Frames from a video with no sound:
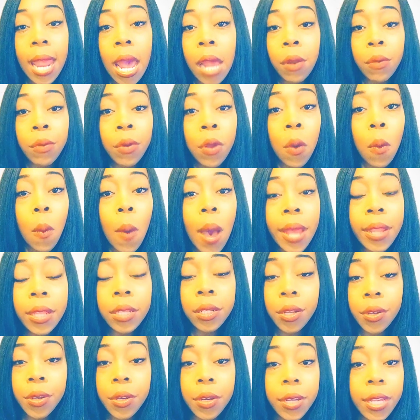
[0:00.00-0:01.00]
I don't know why this
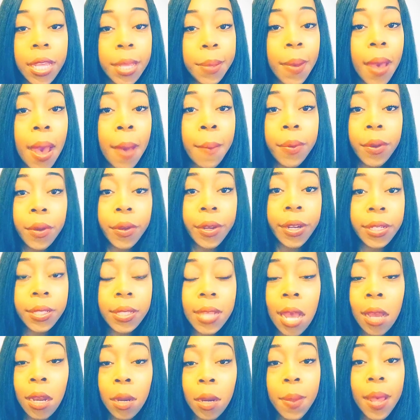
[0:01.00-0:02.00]
girl keep hopping on her
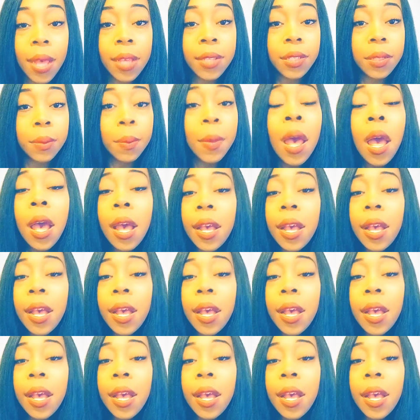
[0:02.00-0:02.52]
talking about some